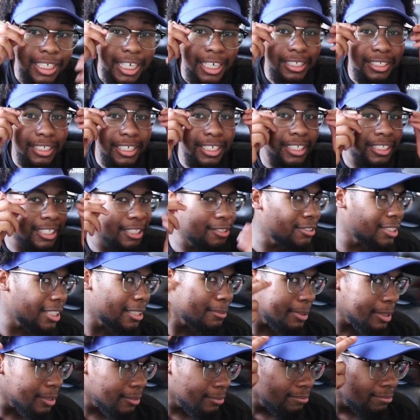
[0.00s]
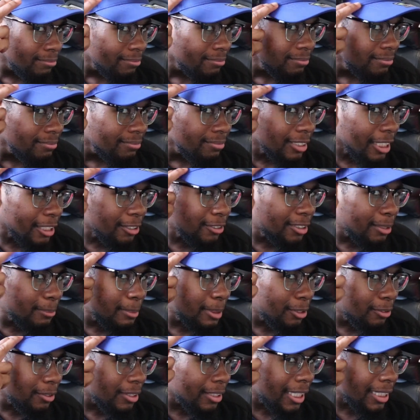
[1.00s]
Can you see me? Can you see
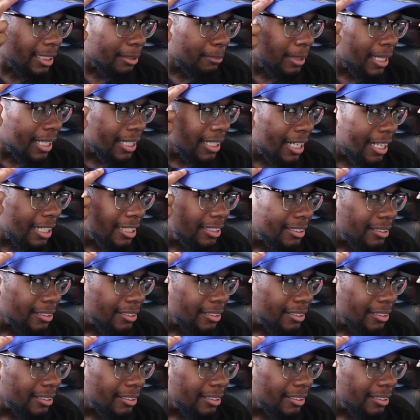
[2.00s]
me doing it like the black guy?